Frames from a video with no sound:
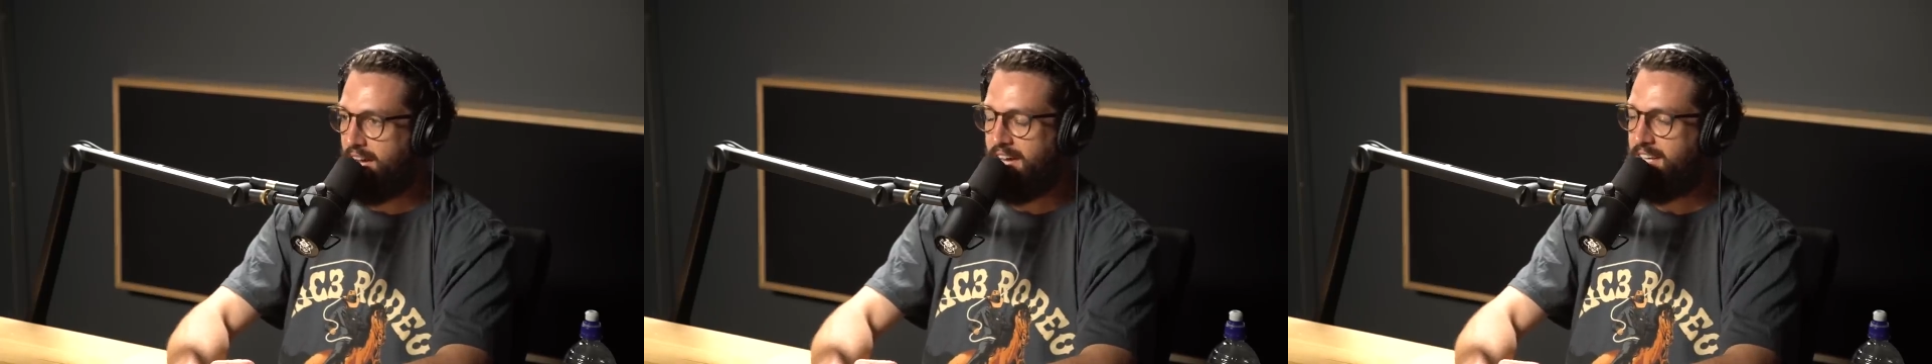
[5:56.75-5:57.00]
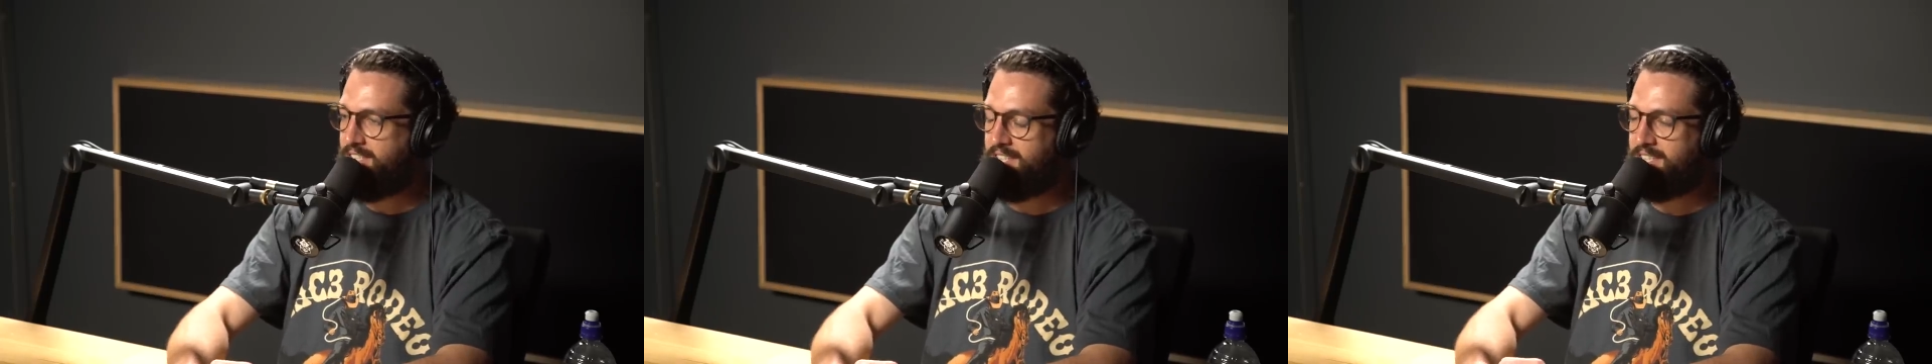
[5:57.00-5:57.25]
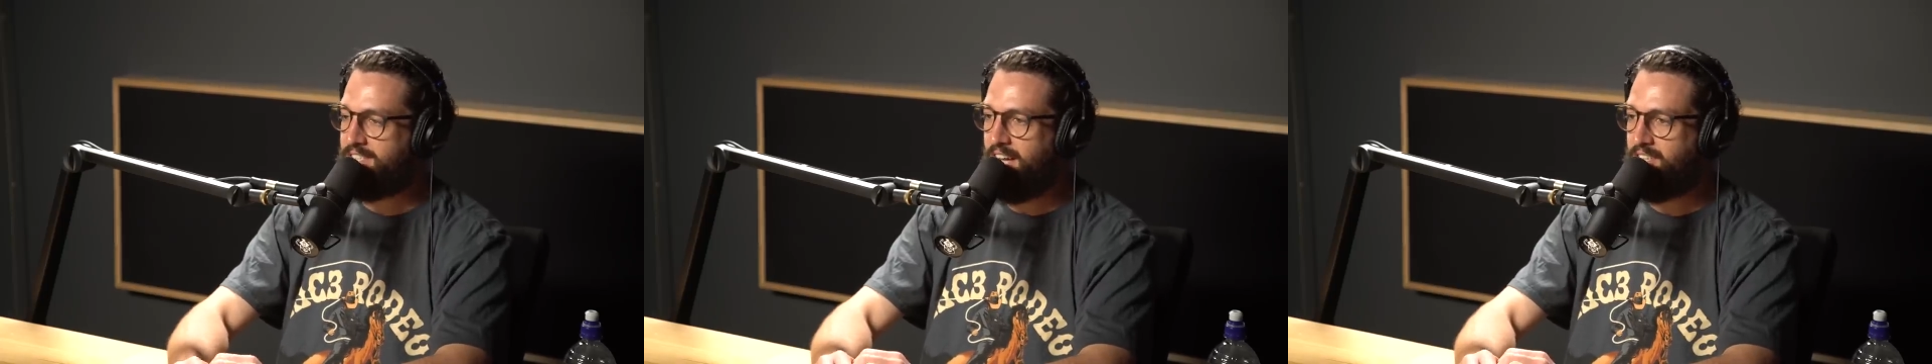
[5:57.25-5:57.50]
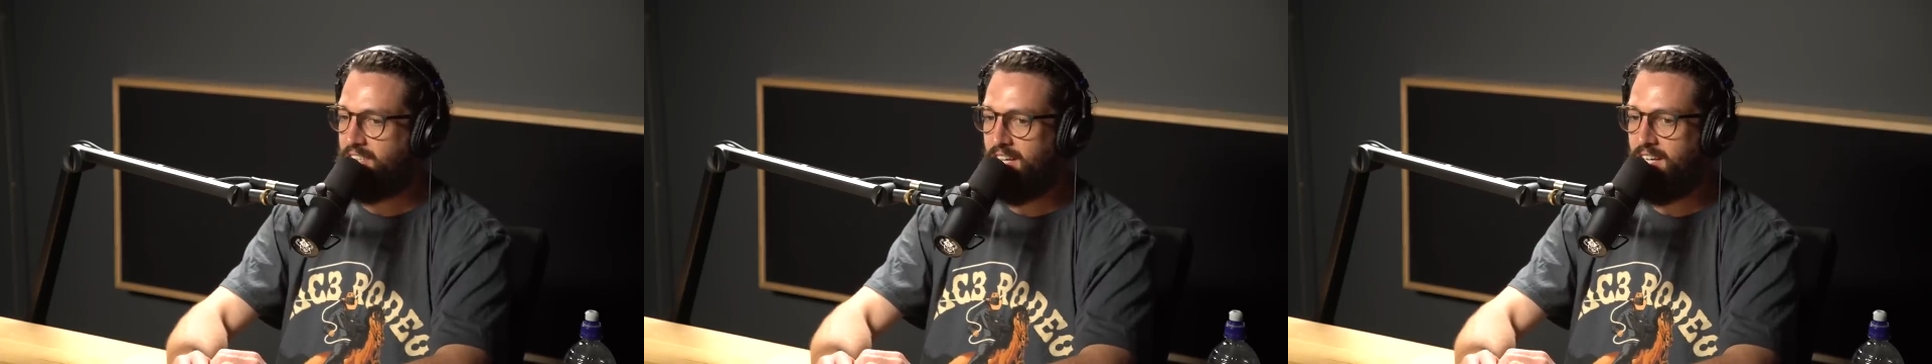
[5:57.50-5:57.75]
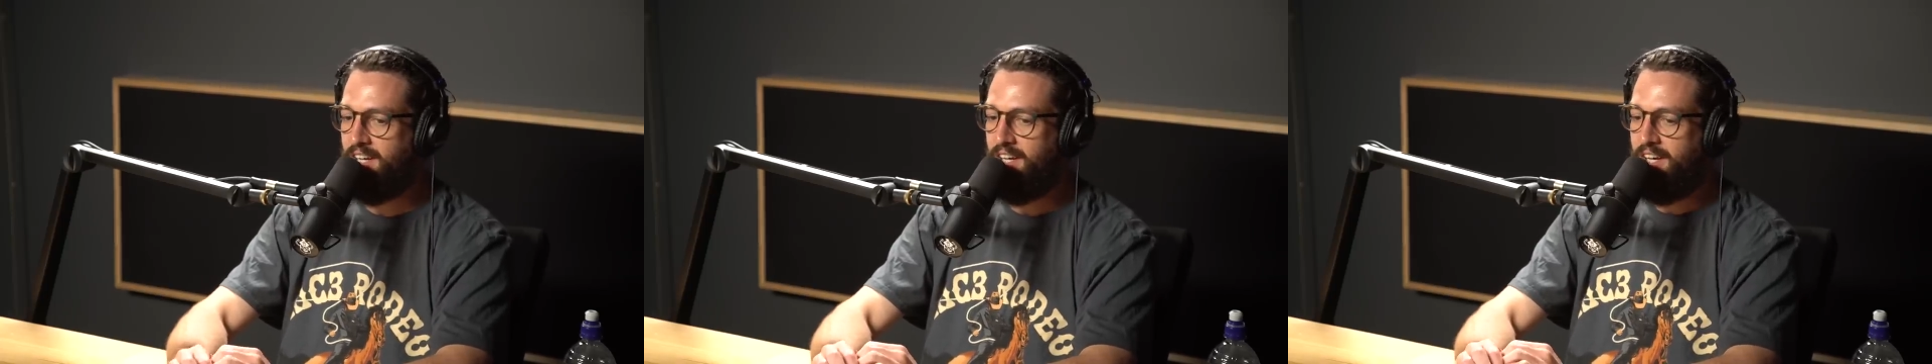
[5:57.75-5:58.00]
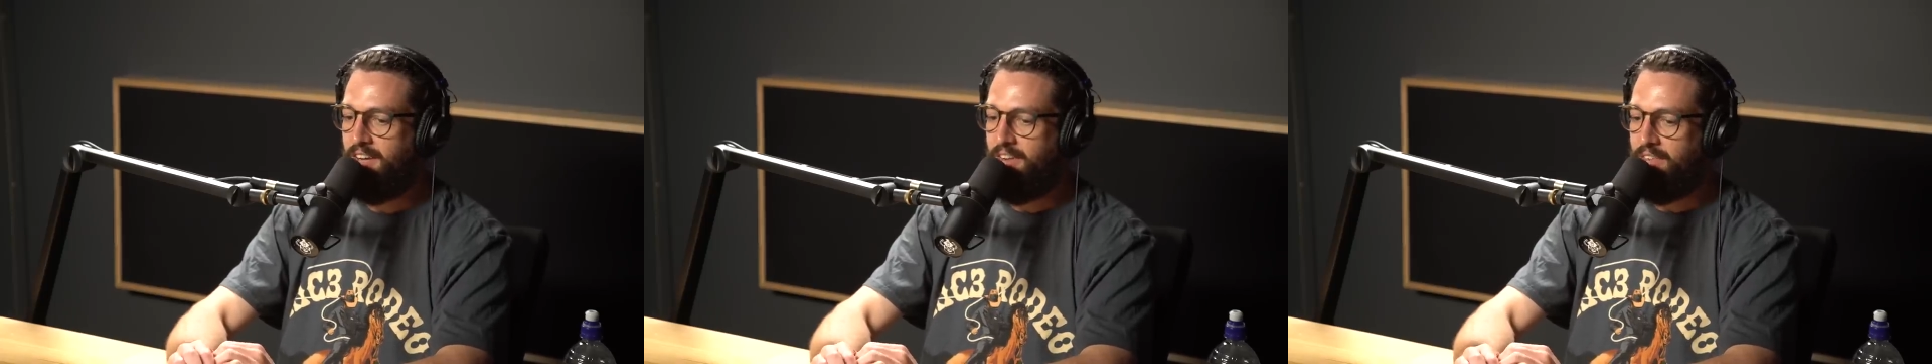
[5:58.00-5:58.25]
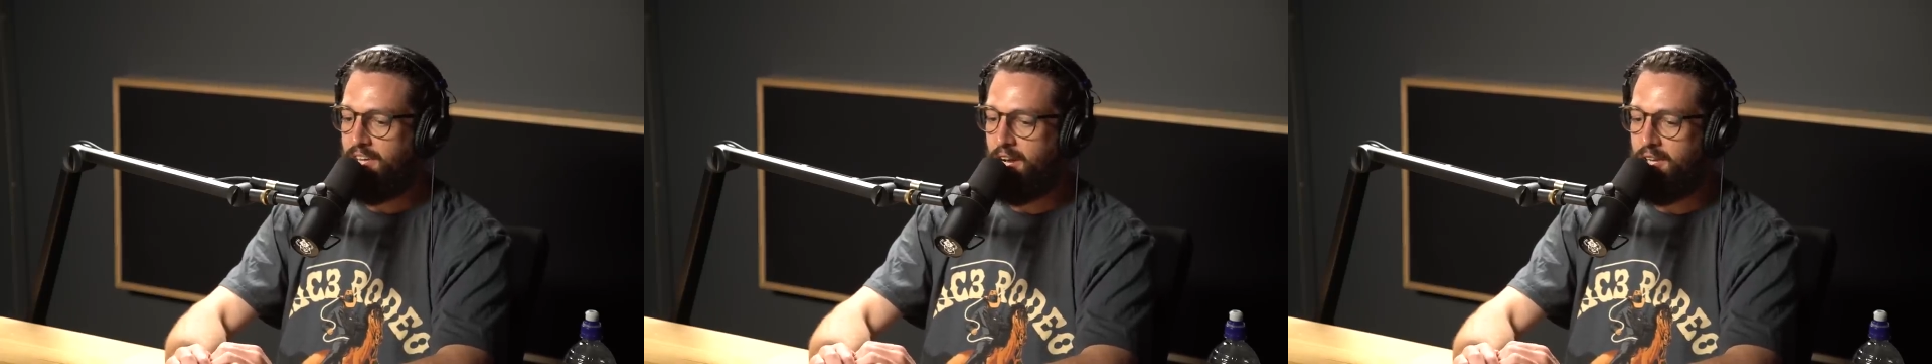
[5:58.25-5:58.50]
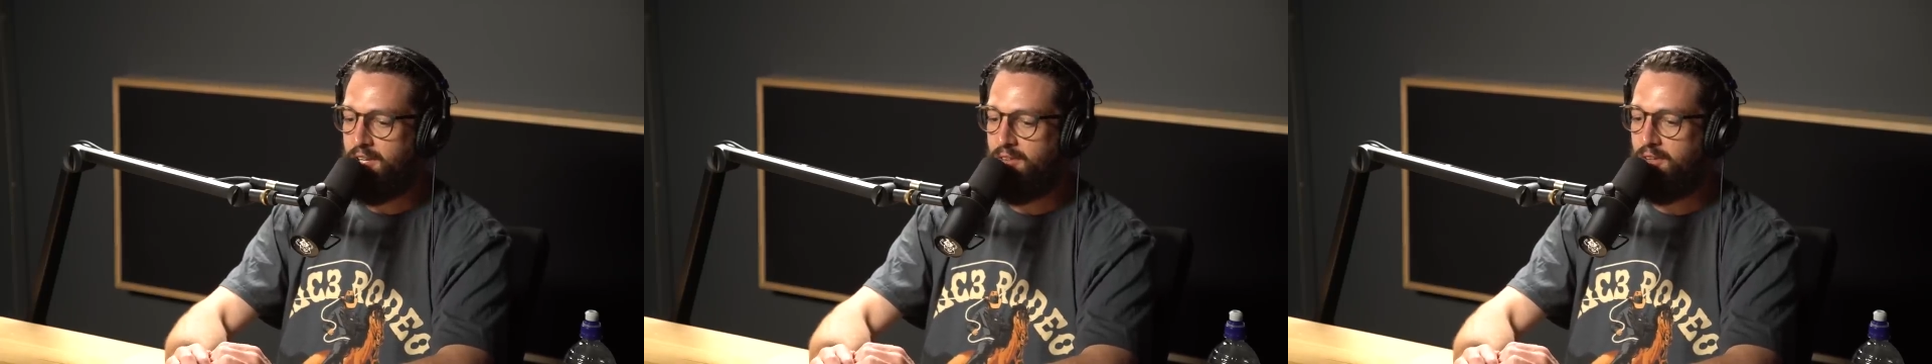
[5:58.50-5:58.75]
Like it's just such a, you
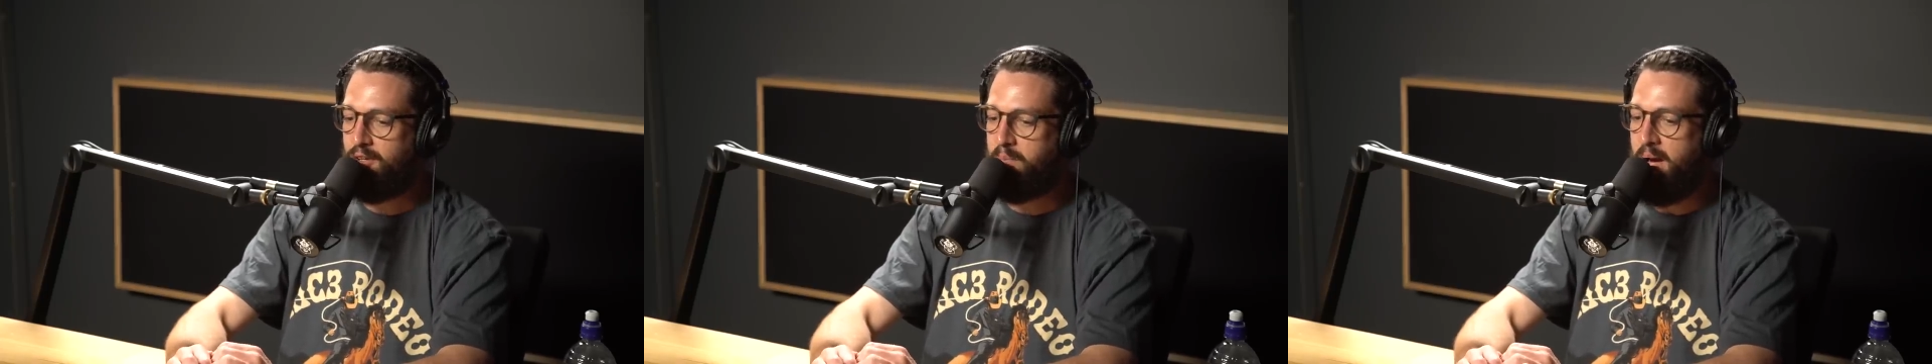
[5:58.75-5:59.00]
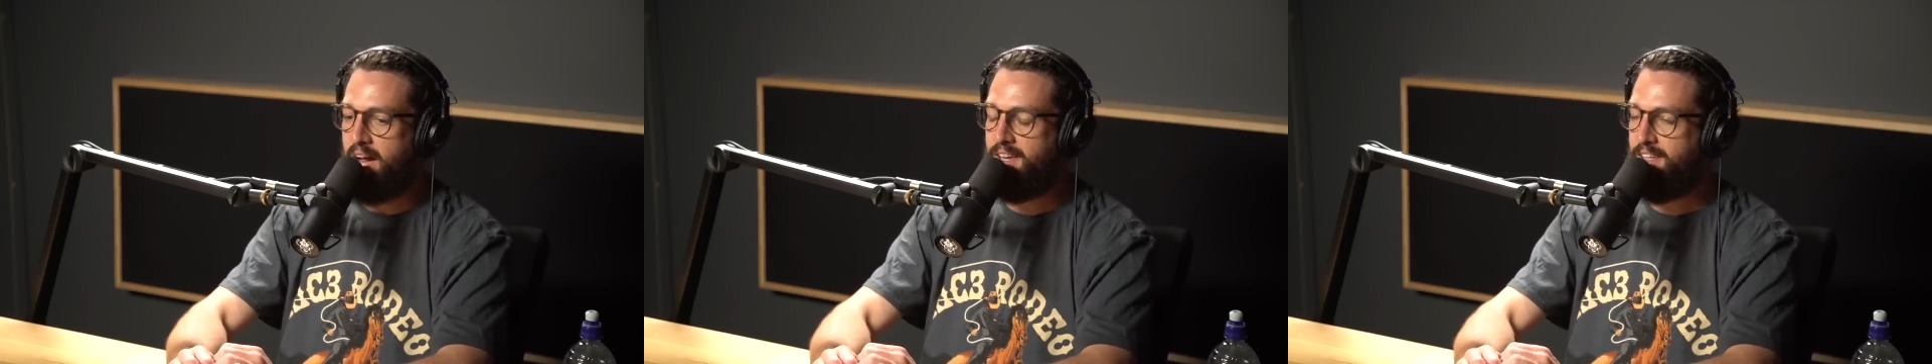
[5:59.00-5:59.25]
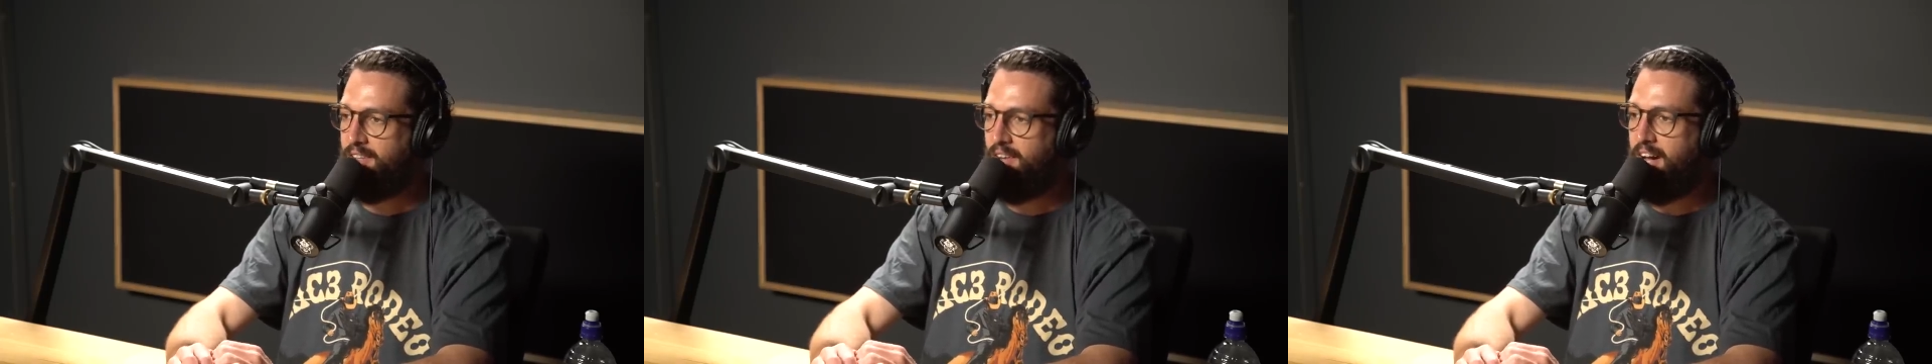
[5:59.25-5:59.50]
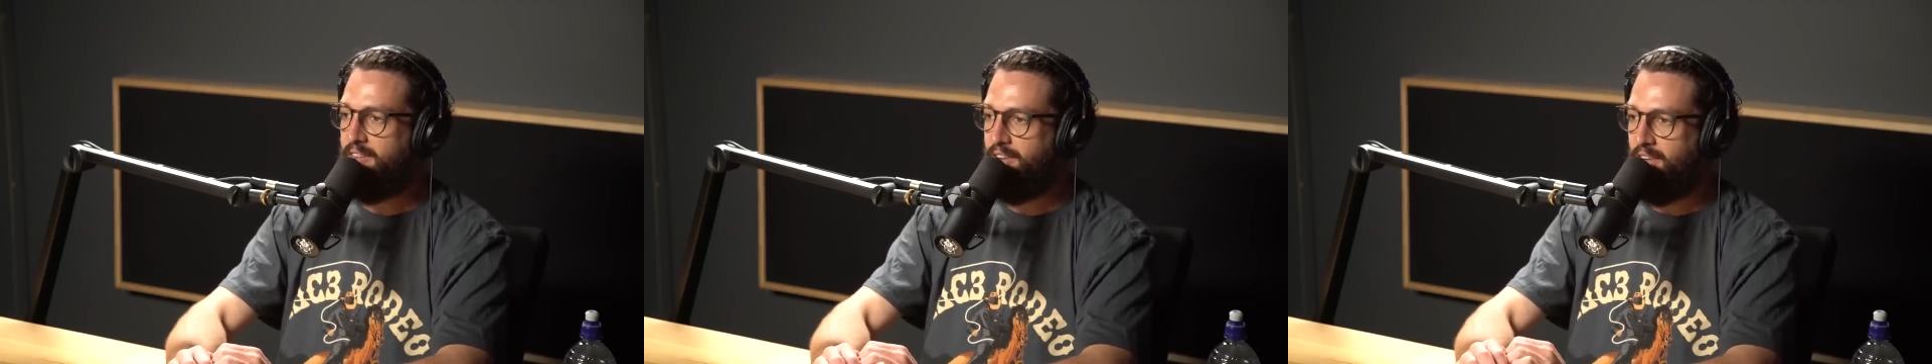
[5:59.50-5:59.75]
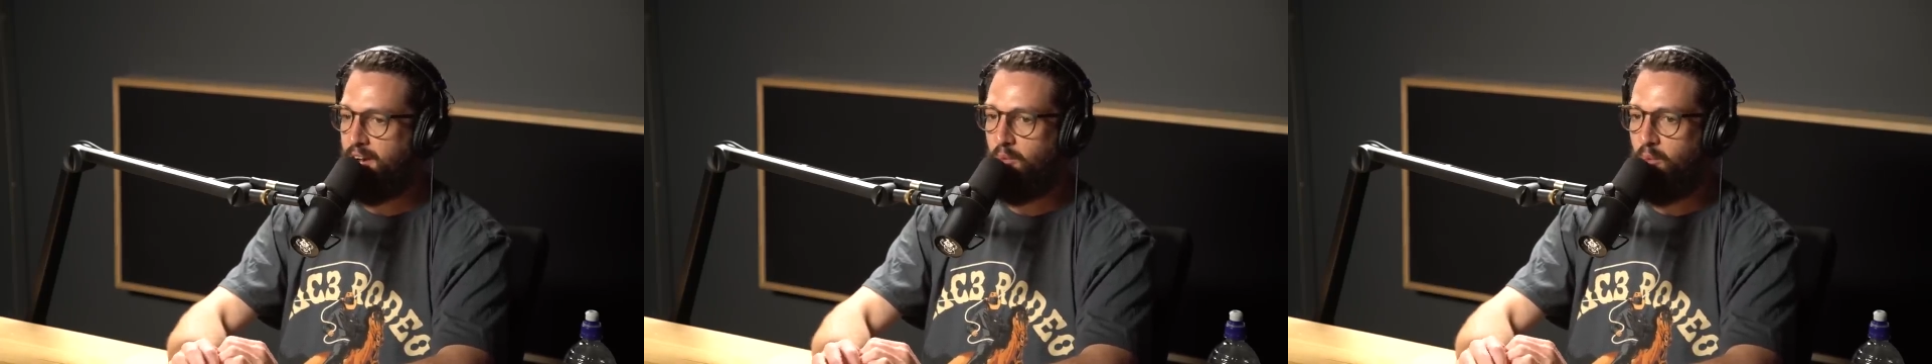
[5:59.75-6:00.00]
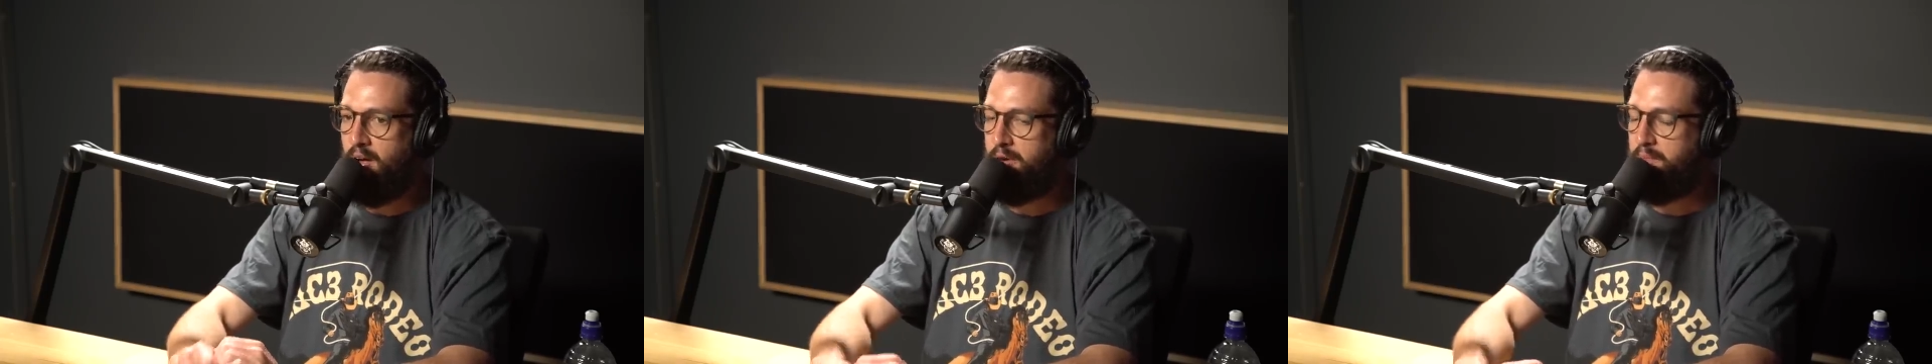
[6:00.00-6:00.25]
know, you look back in your life at like one